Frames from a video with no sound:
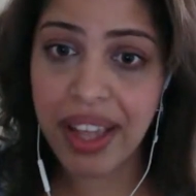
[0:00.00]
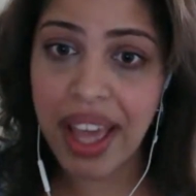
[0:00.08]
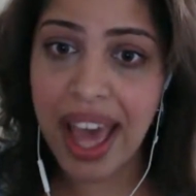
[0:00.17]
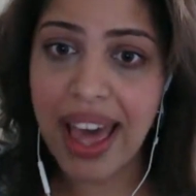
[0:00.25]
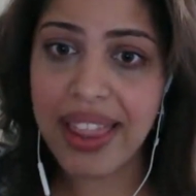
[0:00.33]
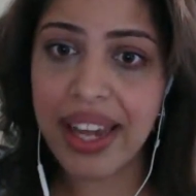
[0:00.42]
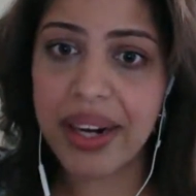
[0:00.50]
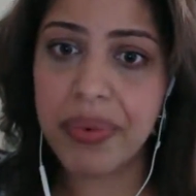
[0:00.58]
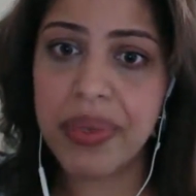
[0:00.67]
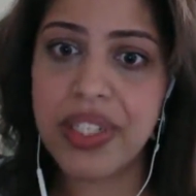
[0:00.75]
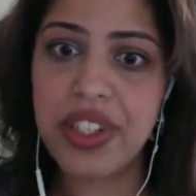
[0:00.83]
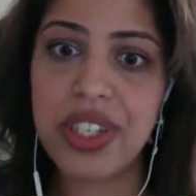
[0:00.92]
and that it
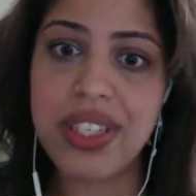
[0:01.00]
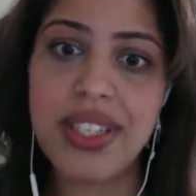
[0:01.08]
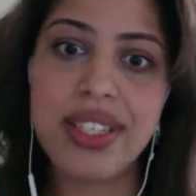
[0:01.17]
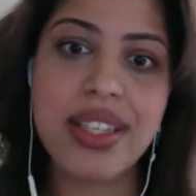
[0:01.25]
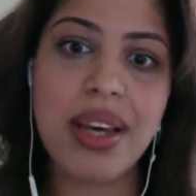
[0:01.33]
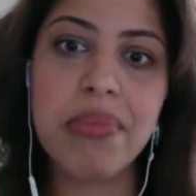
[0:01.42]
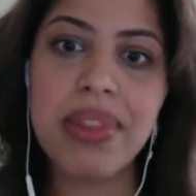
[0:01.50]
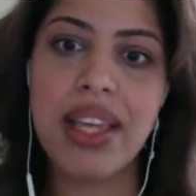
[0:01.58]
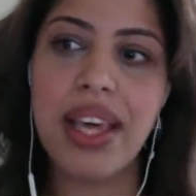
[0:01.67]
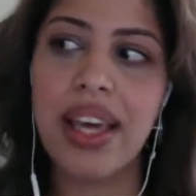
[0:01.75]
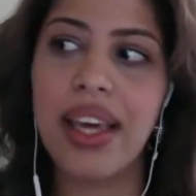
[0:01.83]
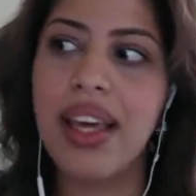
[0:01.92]
was just
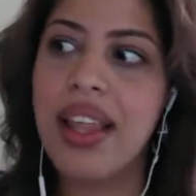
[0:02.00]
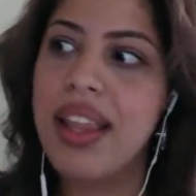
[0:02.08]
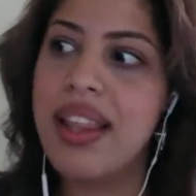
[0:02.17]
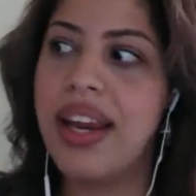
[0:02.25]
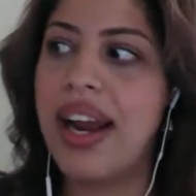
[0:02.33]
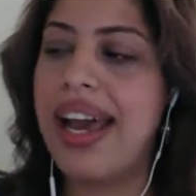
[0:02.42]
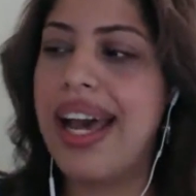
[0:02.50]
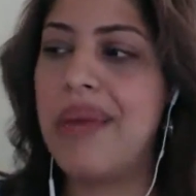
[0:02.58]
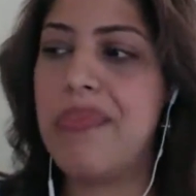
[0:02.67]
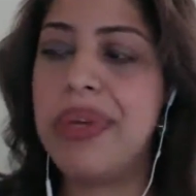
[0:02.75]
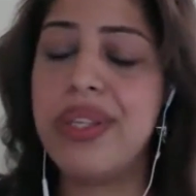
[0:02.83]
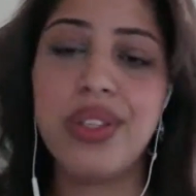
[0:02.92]
something that I had
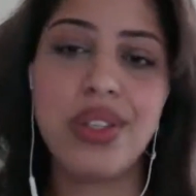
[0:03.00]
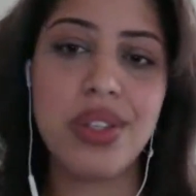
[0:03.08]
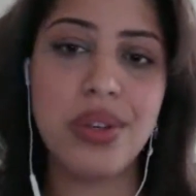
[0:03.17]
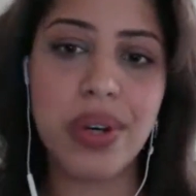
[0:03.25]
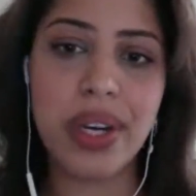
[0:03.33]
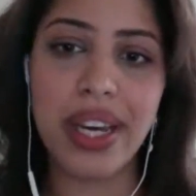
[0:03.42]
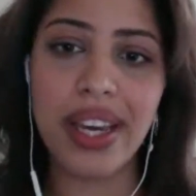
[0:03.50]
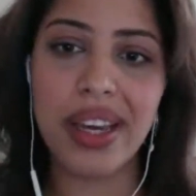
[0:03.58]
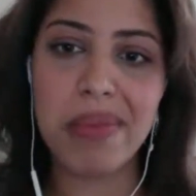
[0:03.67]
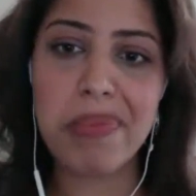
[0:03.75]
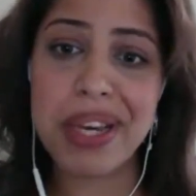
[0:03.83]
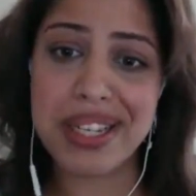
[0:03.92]
been
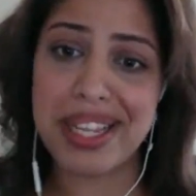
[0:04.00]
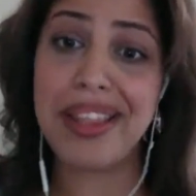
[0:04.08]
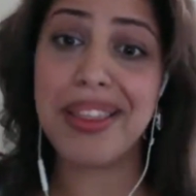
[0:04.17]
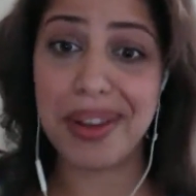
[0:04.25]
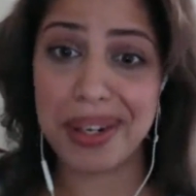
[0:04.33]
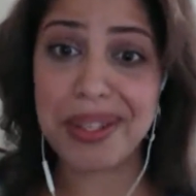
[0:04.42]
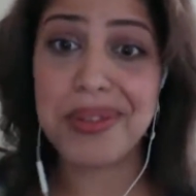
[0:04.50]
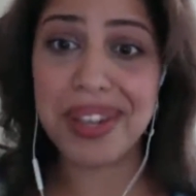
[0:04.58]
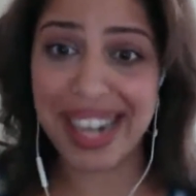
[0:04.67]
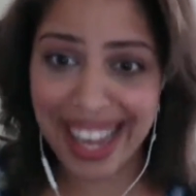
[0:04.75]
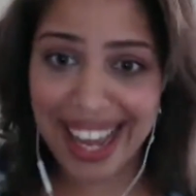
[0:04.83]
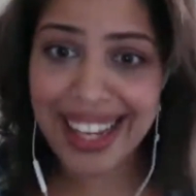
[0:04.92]
doing because I thought it's what
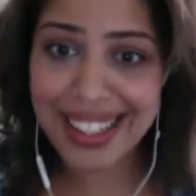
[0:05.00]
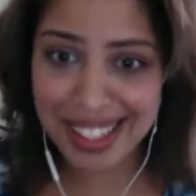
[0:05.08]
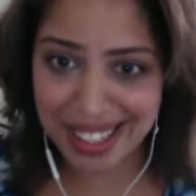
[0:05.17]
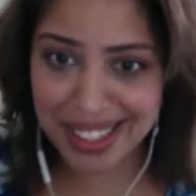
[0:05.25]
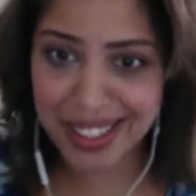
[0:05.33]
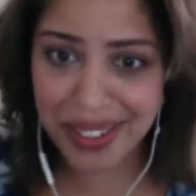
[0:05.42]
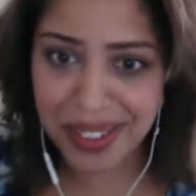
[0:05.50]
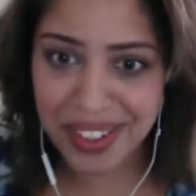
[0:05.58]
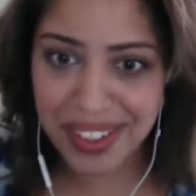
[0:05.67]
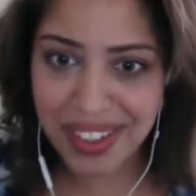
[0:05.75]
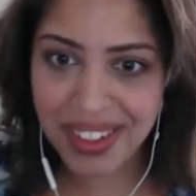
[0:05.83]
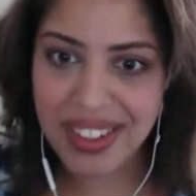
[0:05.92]
I had to do
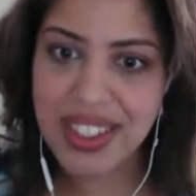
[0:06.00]
to